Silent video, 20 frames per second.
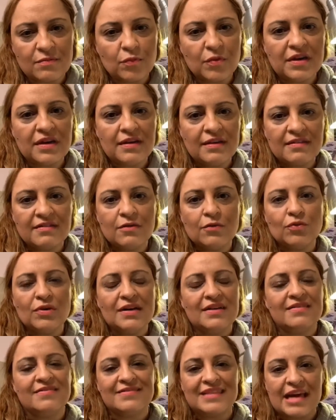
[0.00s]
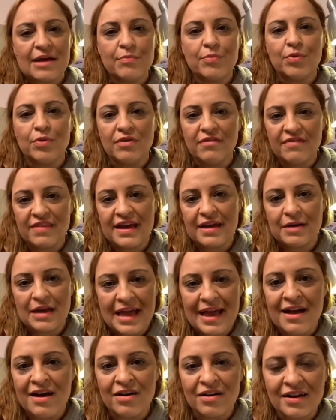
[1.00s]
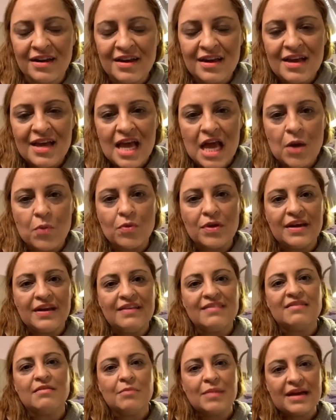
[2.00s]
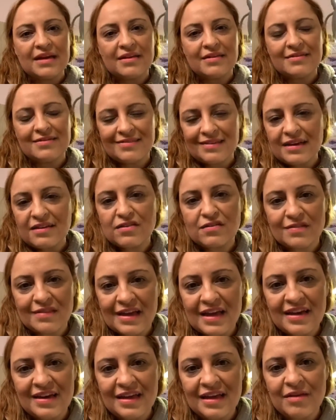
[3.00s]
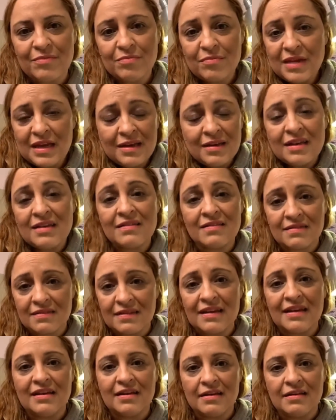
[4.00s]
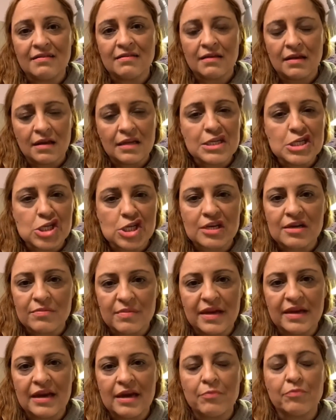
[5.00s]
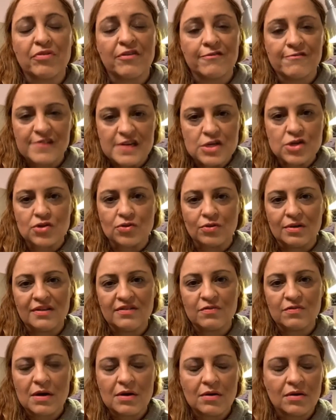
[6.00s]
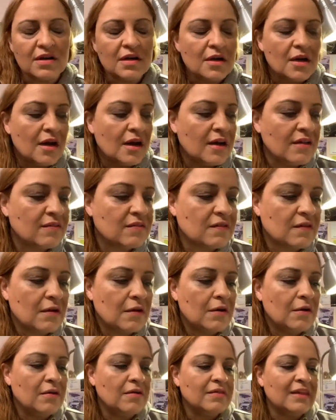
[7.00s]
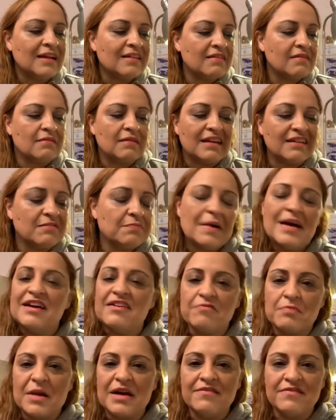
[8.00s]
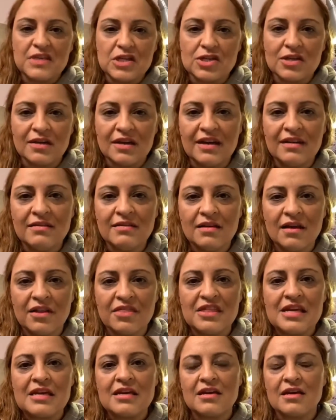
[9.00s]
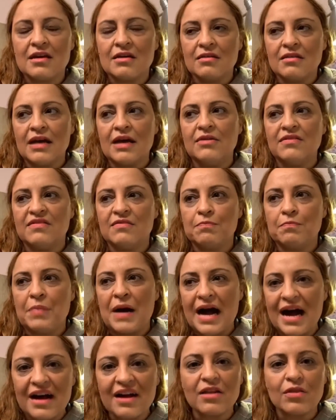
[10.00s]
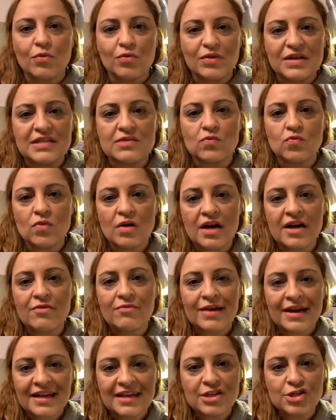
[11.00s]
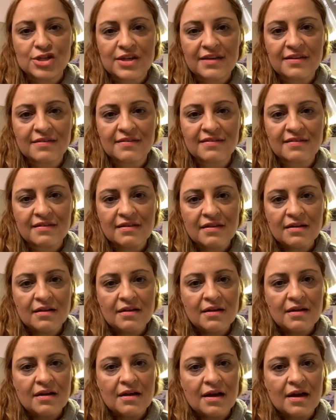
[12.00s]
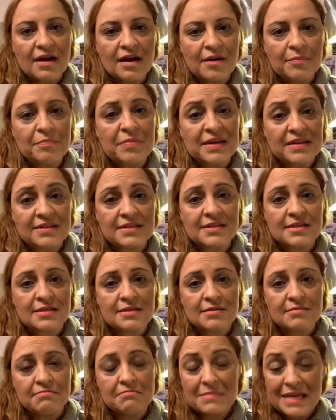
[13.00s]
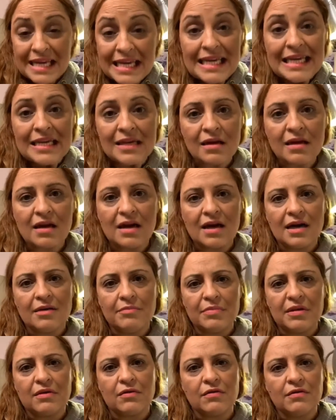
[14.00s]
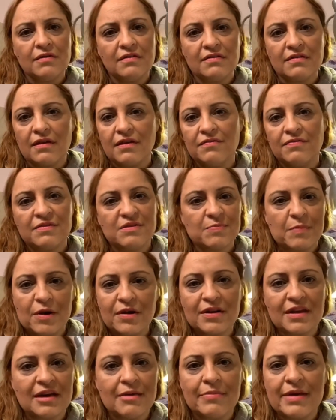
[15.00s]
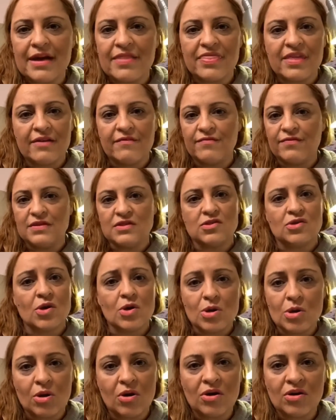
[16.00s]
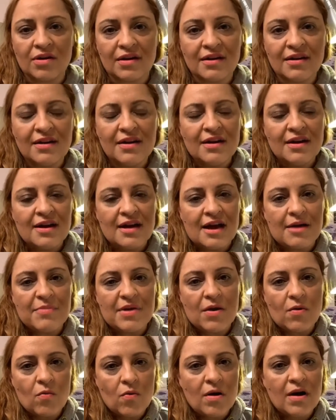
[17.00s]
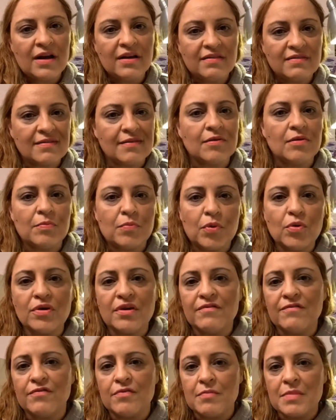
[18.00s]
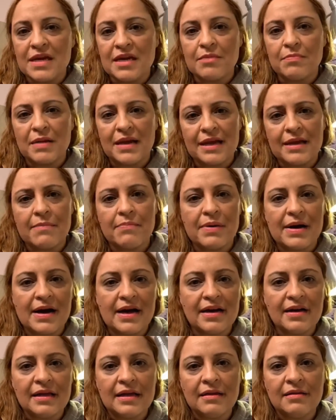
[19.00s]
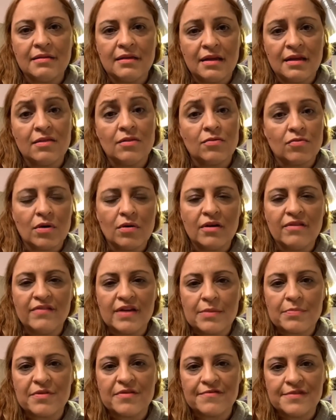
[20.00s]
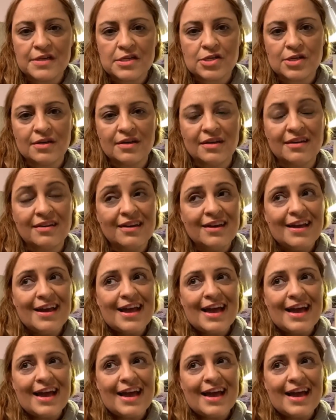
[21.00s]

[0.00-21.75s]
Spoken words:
We need to really stamp all of that out, and we need to make it such that it is seen as legitimate and professional as well. And so that's part of my vision, and I think that's part of the reason why Ray and Jess picked me, because I've spoken about that for so long, about why it's so important for me to play a part in the role of our profession.